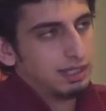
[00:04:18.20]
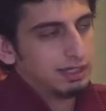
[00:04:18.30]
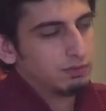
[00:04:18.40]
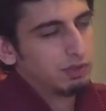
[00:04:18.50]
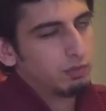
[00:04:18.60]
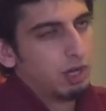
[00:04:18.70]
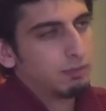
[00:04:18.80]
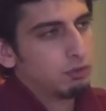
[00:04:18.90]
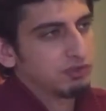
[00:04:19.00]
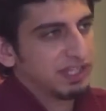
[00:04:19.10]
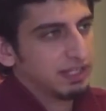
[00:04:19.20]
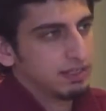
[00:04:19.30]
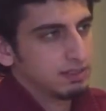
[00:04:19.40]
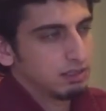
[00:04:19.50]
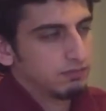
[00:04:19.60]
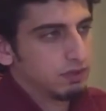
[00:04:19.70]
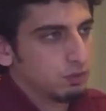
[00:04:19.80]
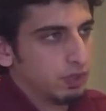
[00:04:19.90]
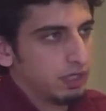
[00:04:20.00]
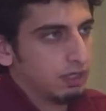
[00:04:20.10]
We approach the kids in
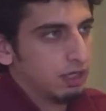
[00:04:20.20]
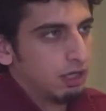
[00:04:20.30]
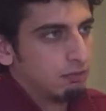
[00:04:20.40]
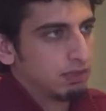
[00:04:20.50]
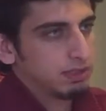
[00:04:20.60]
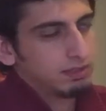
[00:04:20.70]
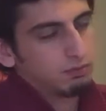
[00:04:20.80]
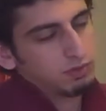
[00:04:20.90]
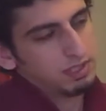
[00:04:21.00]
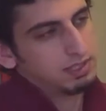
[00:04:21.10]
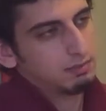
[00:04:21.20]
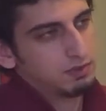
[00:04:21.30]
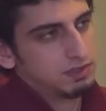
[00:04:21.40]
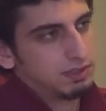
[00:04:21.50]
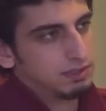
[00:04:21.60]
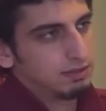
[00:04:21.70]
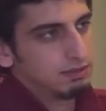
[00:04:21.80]
different way, but with the same results.